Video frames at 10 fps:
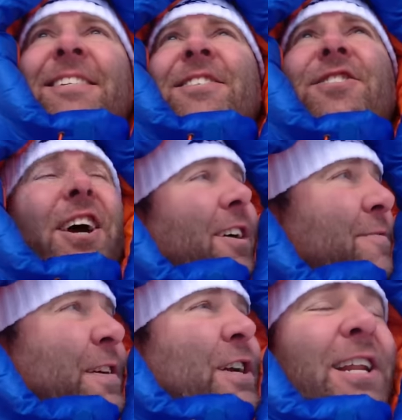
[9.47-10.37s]
Sorry
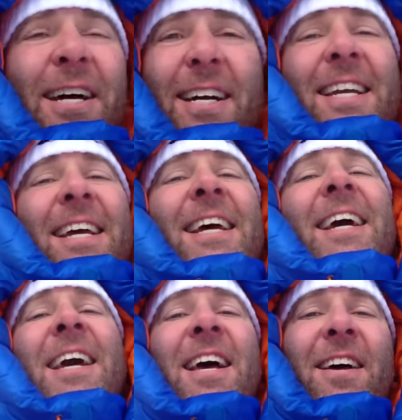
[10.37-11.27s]
for Your Luck
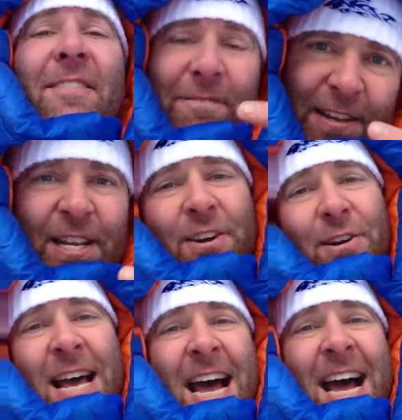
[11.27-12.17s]
Video
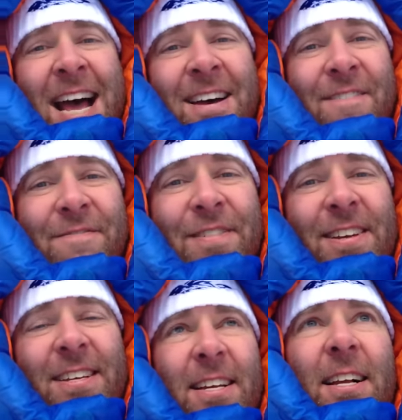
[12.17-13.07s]
Live.
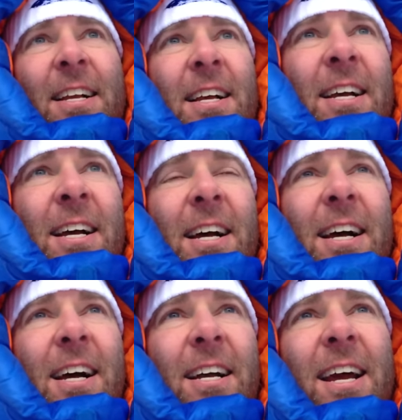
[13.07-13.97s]
Uh, I
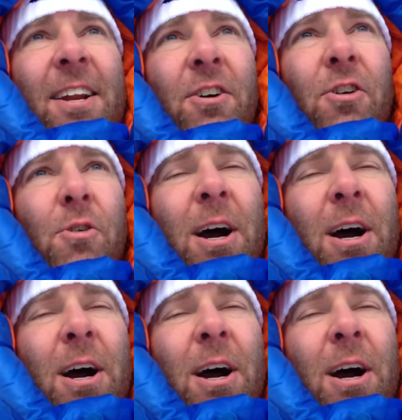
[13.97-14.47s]
uh, got no